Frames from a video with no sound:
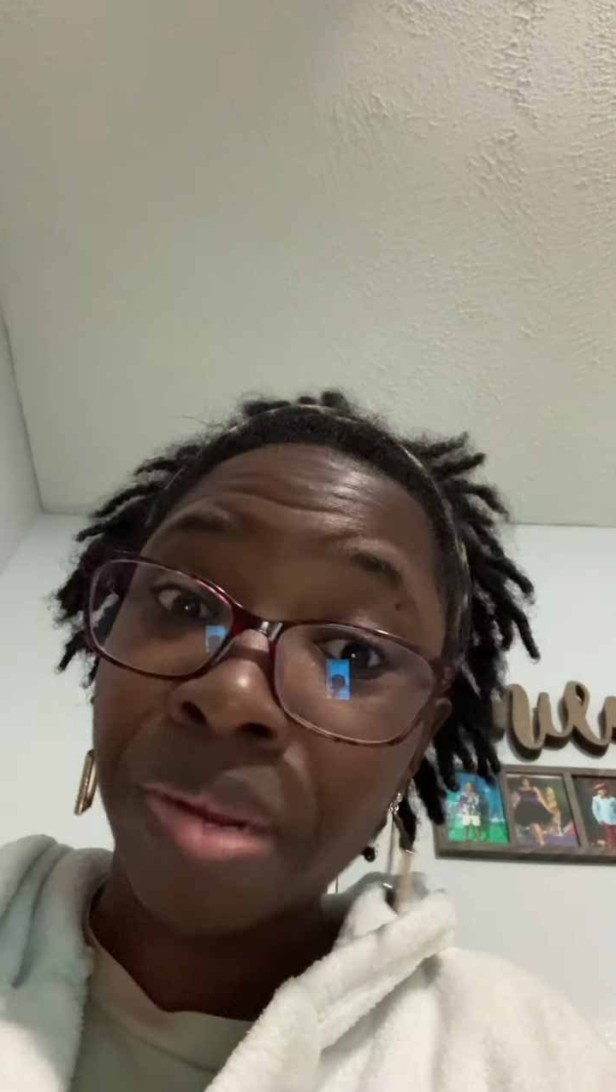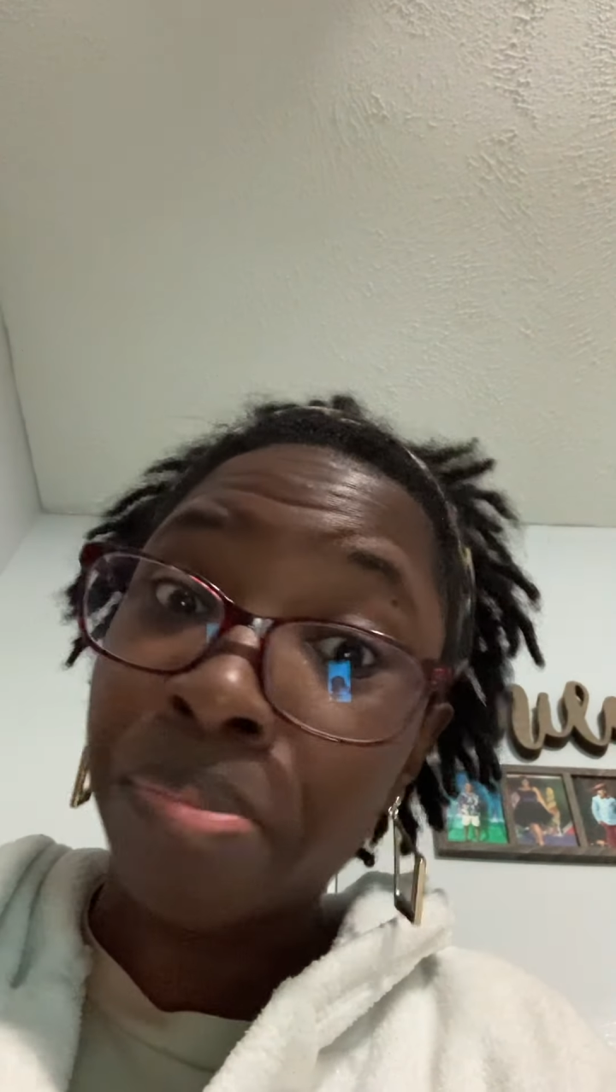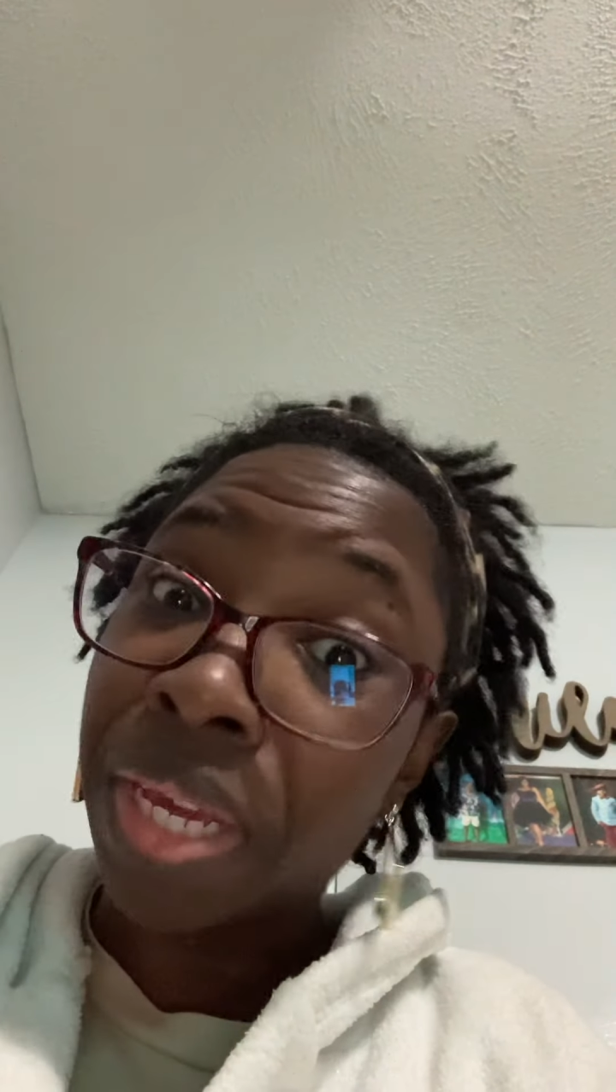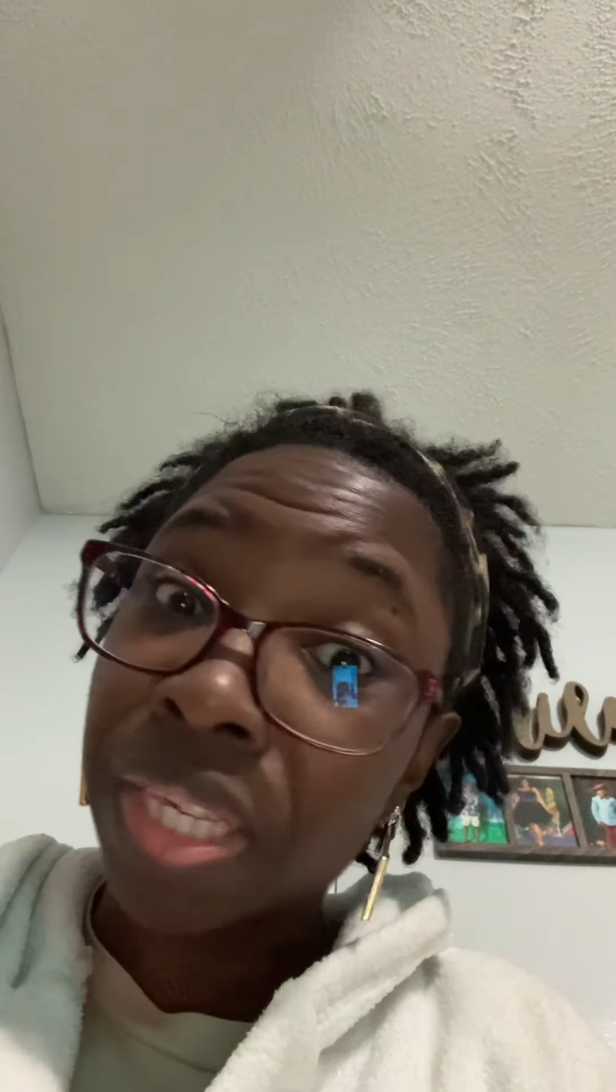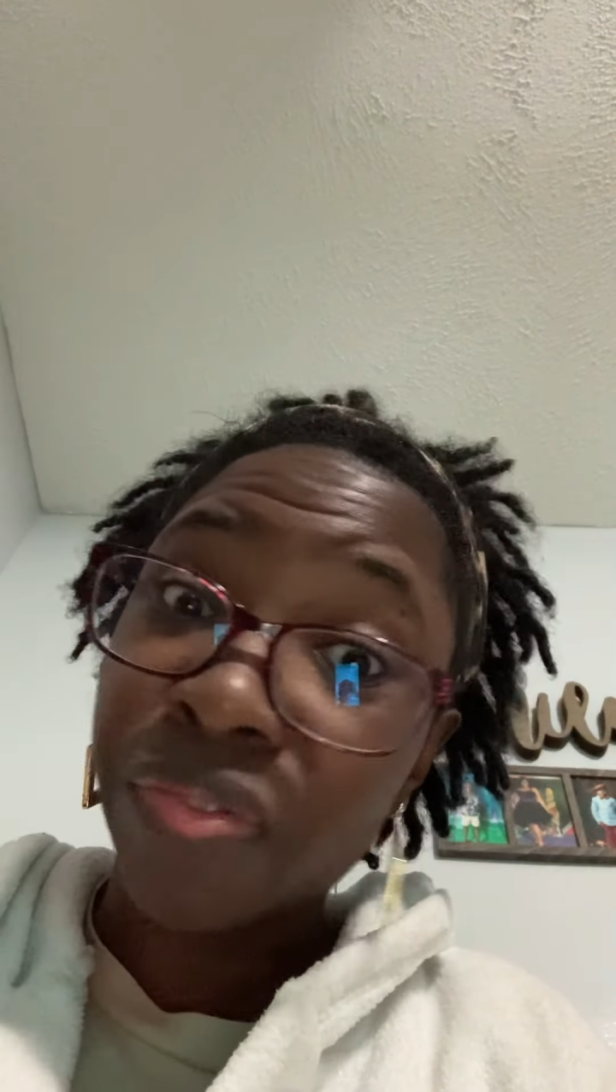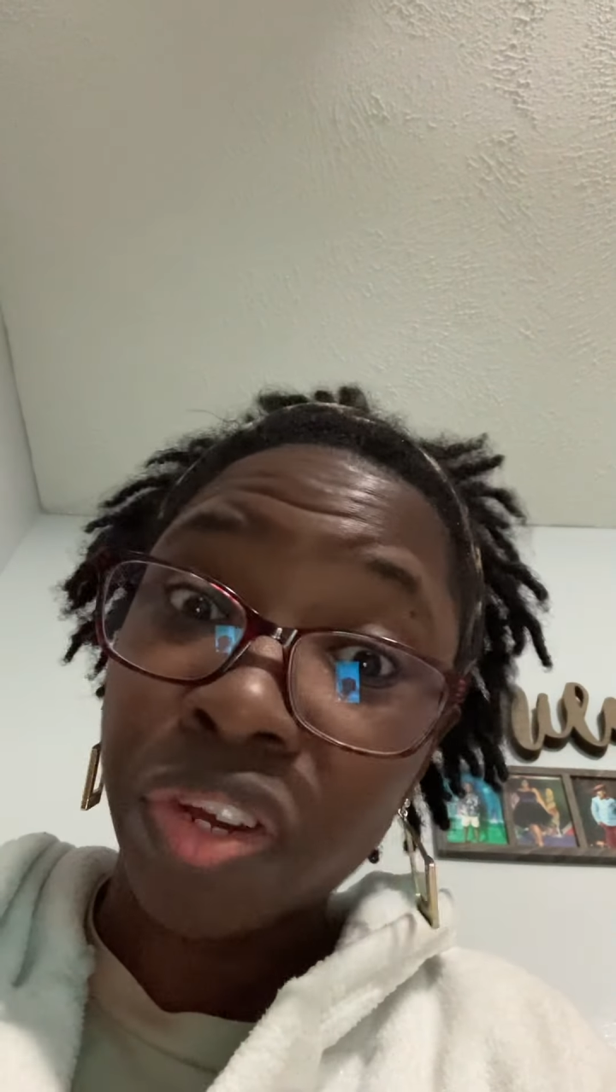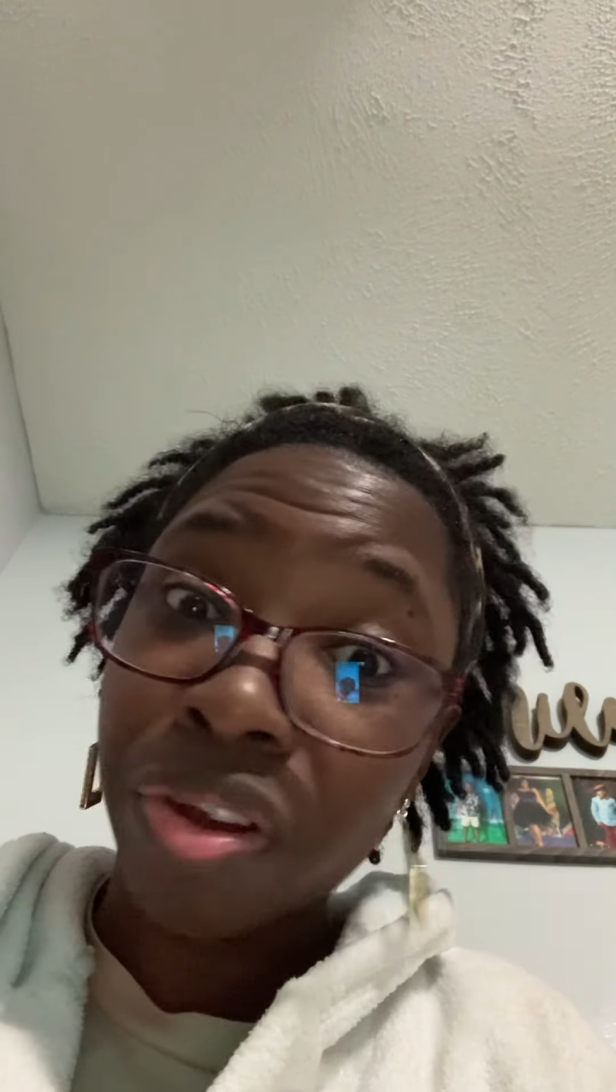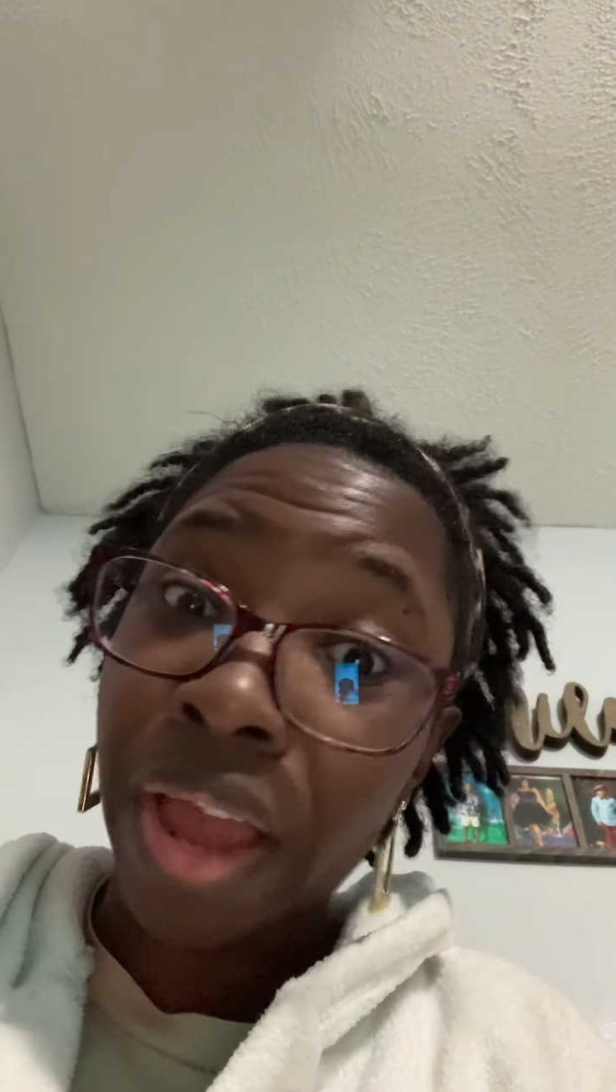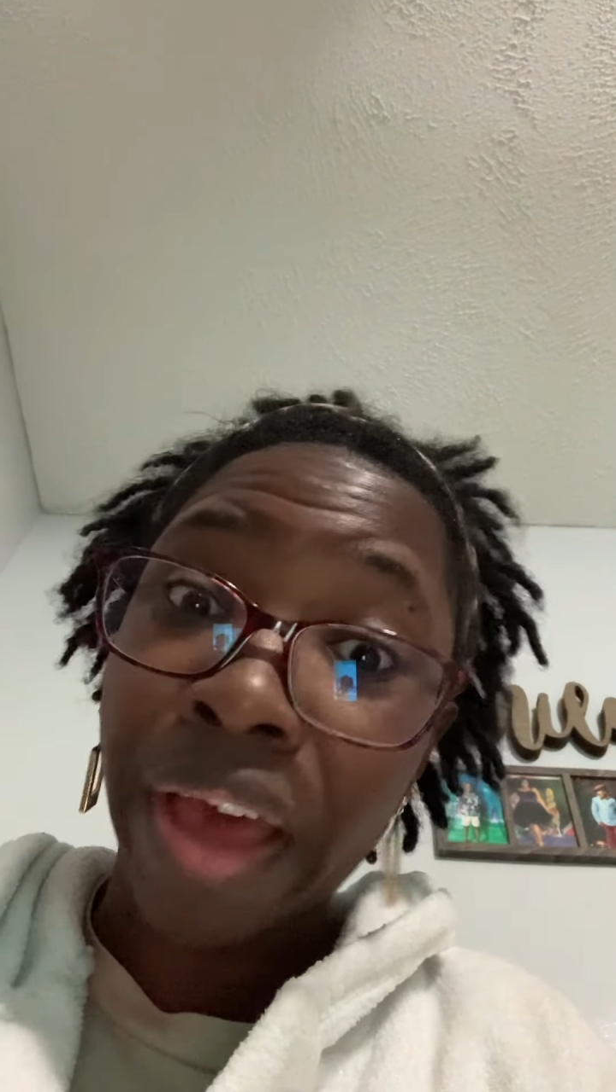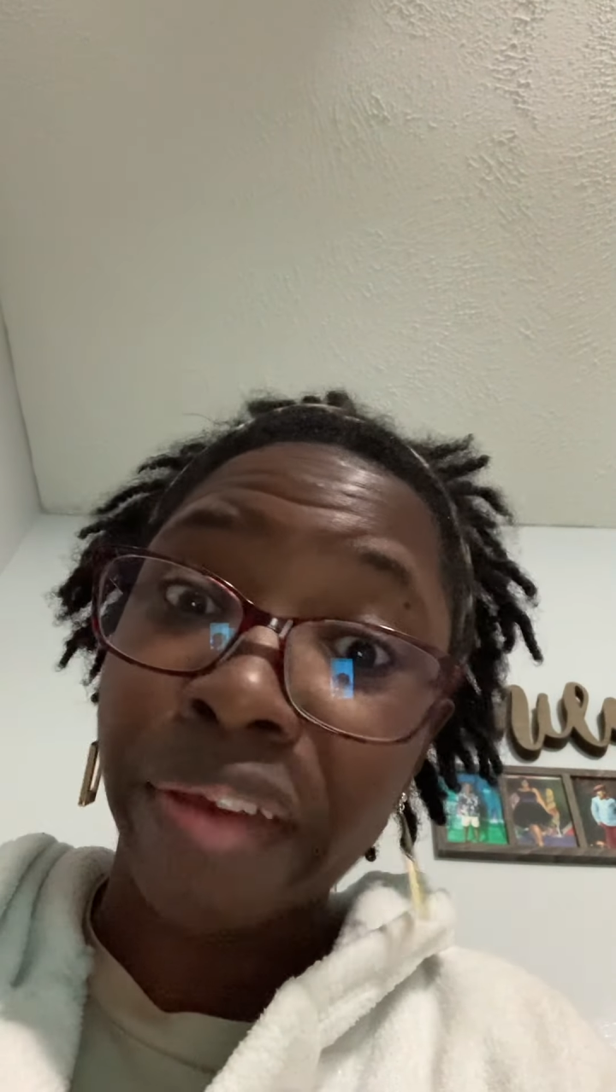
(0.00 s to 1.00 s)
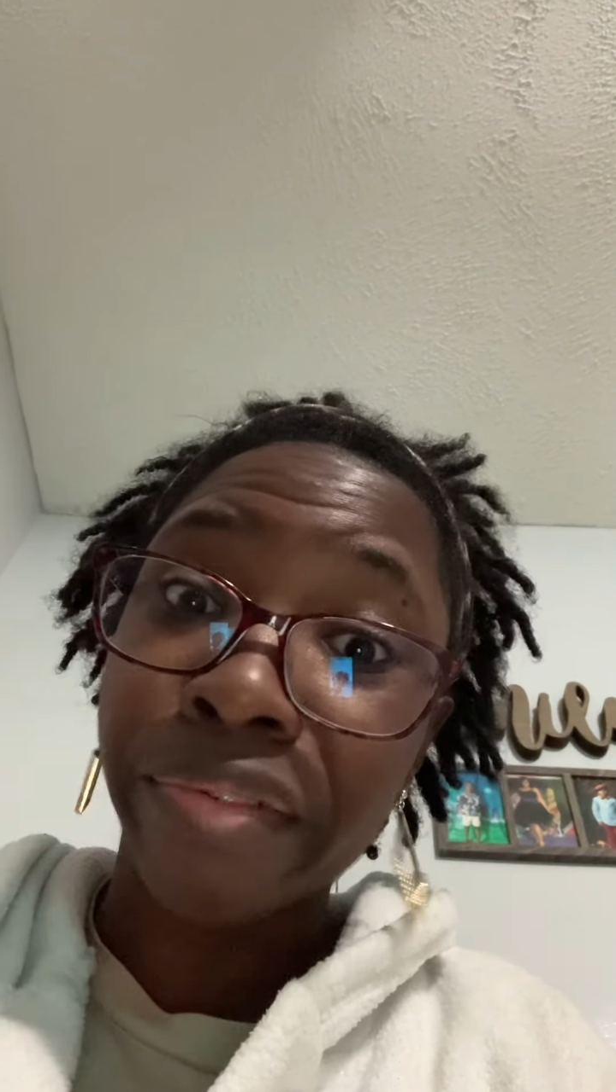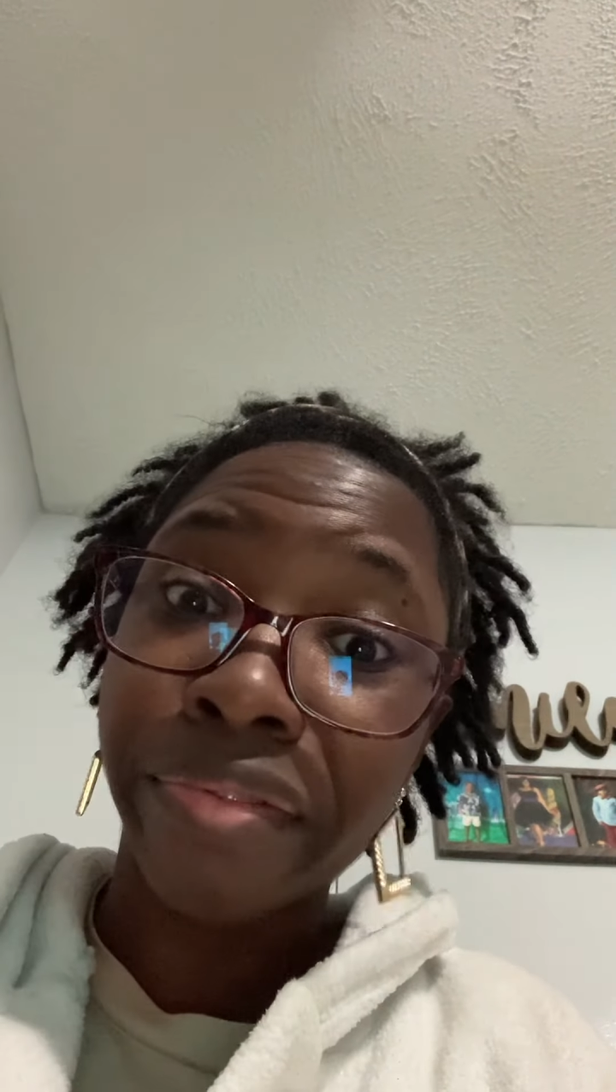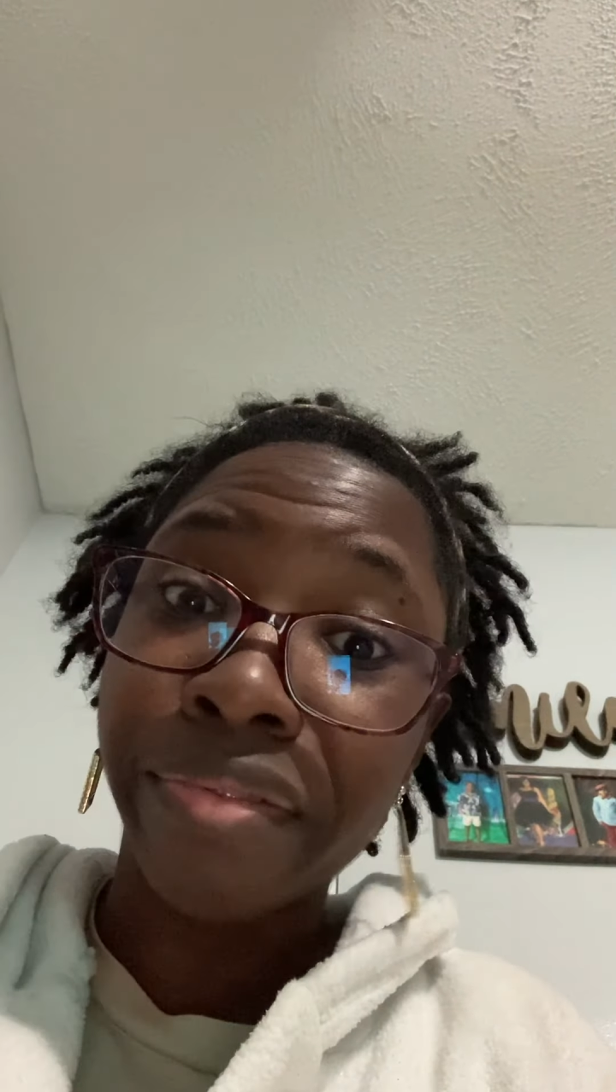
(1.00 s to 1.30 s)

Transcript: best for your life.